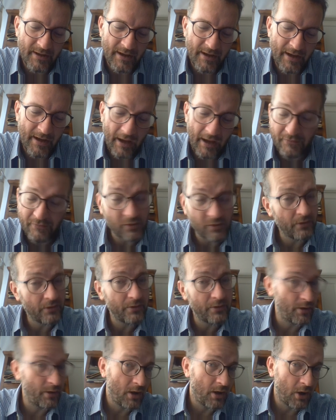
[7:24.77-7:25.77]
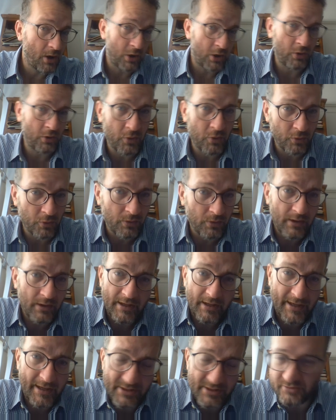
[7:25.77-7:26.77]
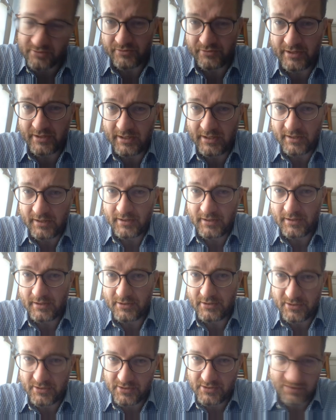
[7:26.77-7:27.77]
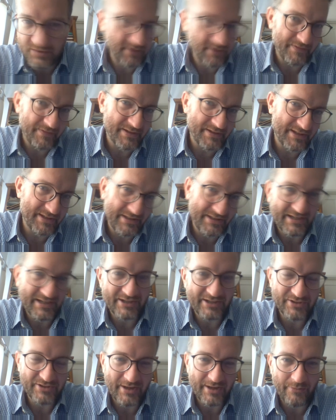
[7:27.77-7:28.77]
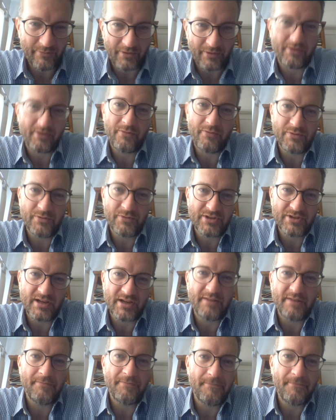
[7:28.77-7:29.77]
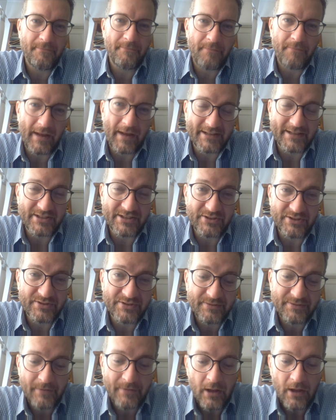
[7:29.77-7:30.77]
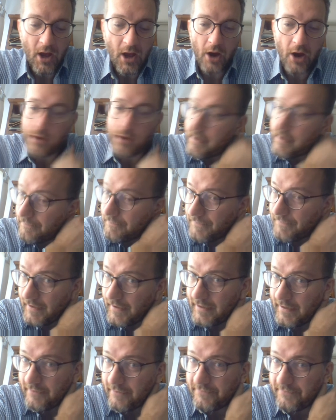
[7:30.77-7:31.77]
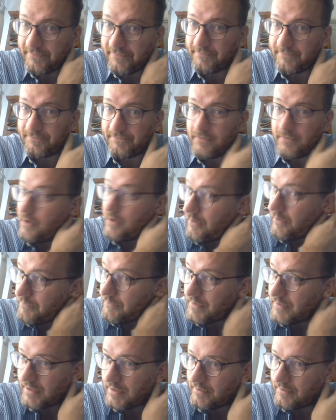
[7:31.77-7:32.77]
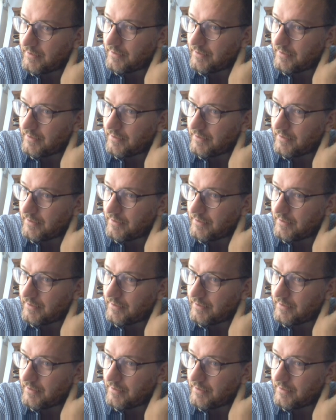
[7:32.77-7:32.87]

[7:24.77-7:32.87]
have your own local S3 service inside your network, which I plan to use. Okay, enough of me